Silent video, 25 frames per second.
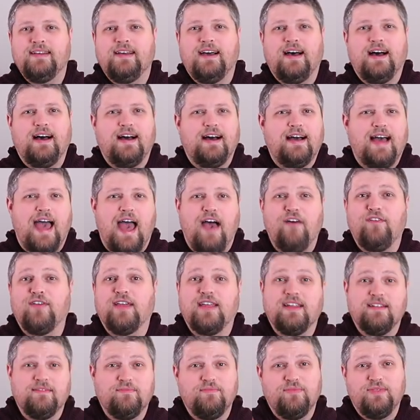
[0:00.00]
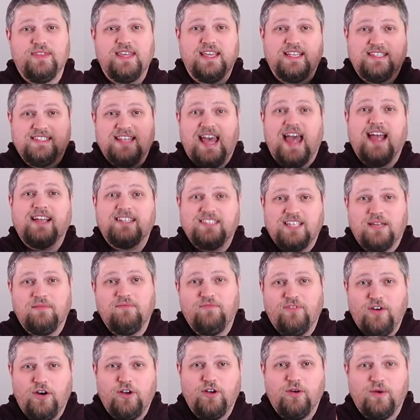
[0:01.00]
uh, having the exact same
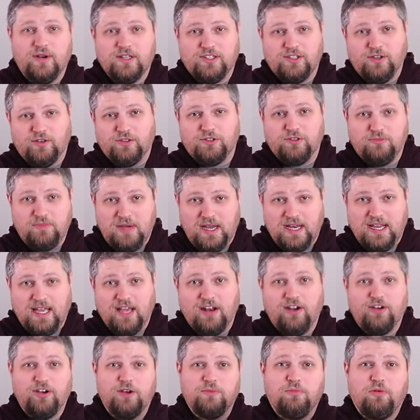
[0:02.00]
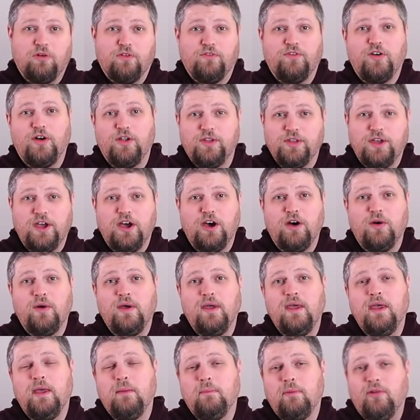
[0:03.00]
photo on social media and on your portfolio,
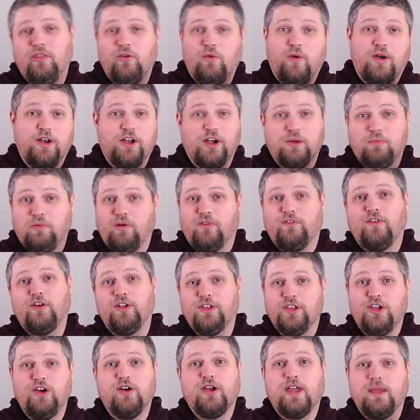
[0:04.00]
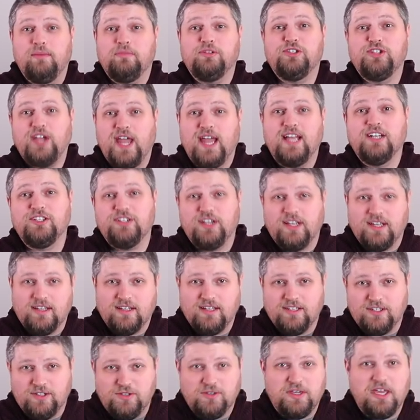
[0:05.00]
but the one in your portfolio keeps changing
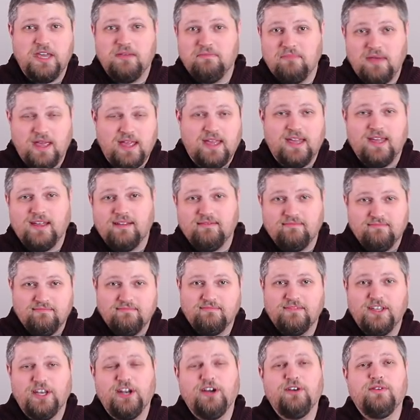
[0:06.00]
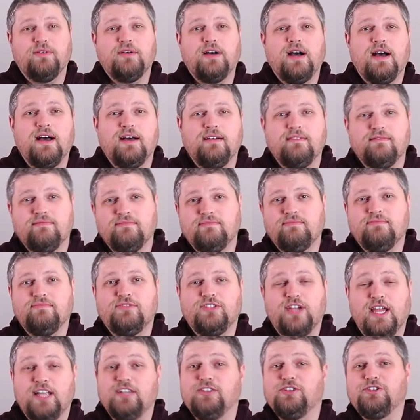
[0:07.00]
because you keep making you know uh,
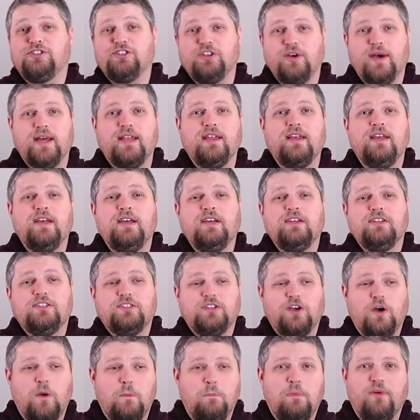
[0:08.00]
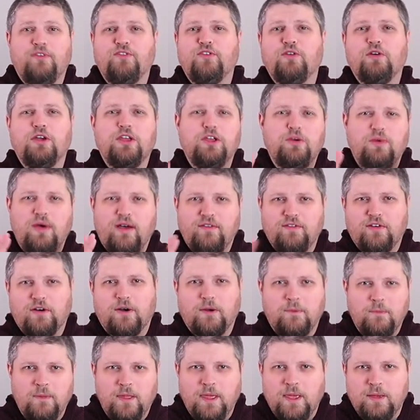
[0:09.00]
changes to it. So before you
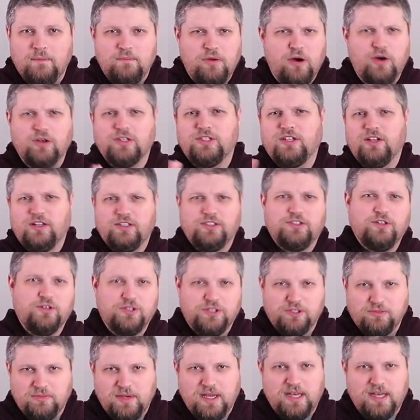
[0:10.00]
ever post it on social